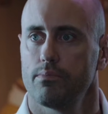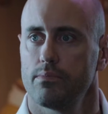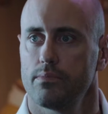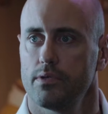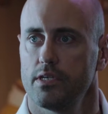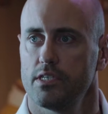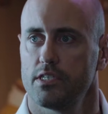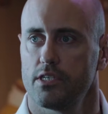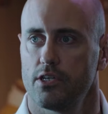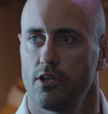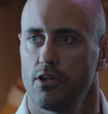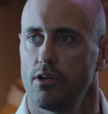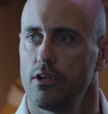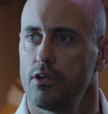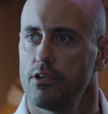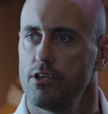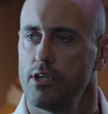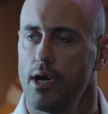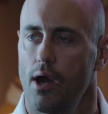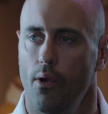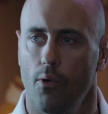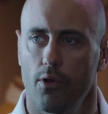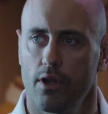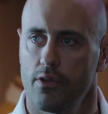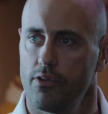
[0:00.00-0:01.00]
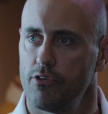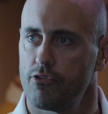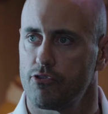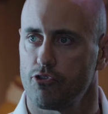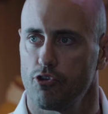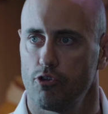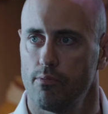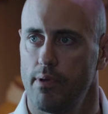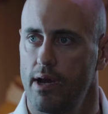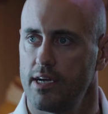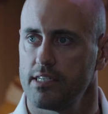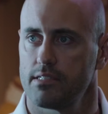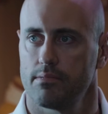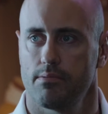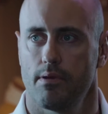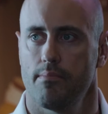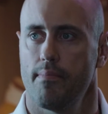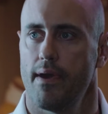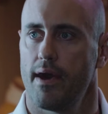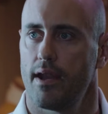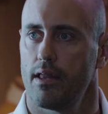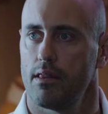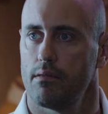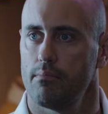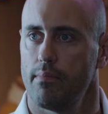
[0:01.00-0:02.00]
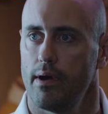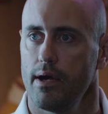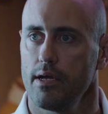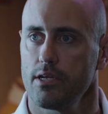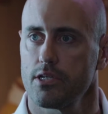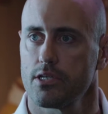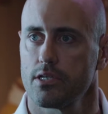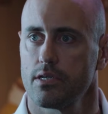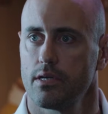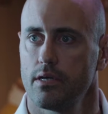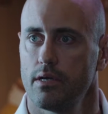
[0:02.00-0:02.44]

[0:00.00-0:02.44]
He said, no one in this room has to be man of the match.